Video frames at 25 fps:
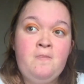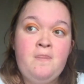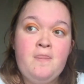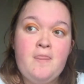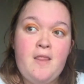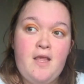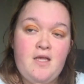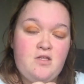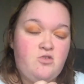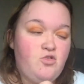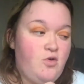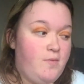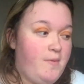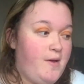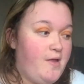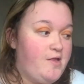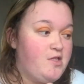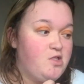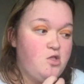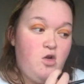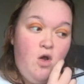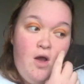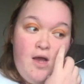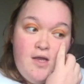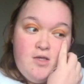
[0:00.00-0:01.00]
there's dropout, there's
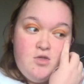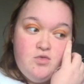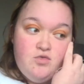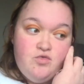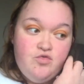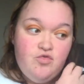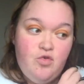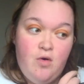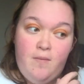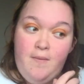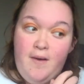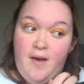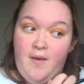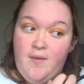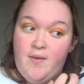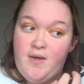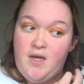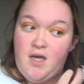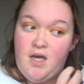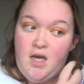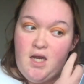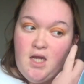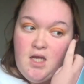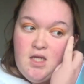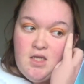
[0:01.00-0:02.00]
not actual dropout
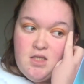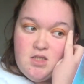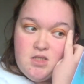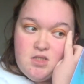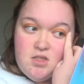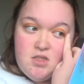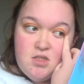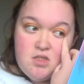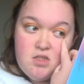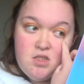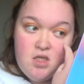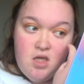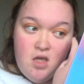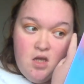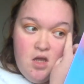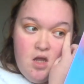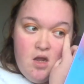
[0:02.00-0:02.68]
in this,